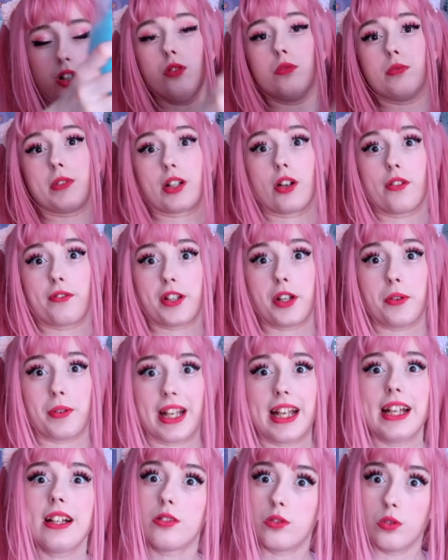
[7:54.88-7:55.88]
Oh, we got a few
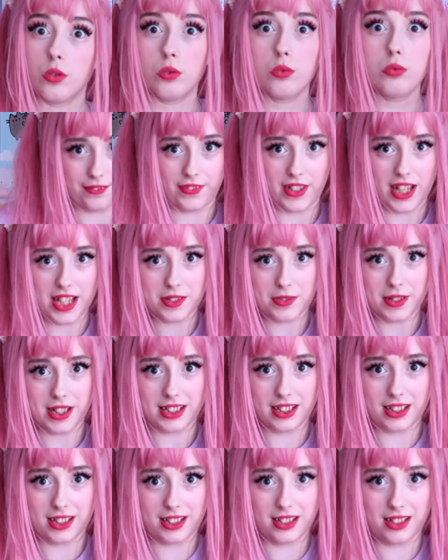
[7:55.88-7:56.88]
here. Ooh, first
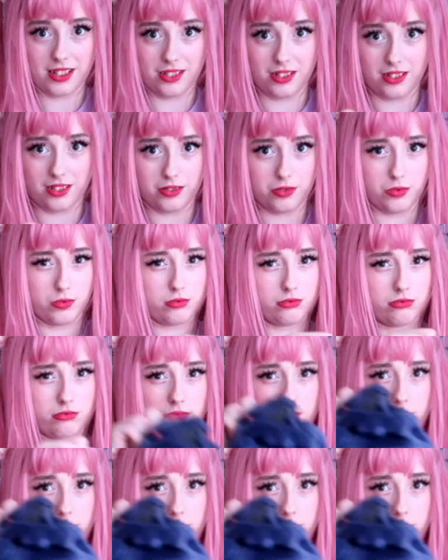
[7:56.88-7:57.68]
one. Ooh.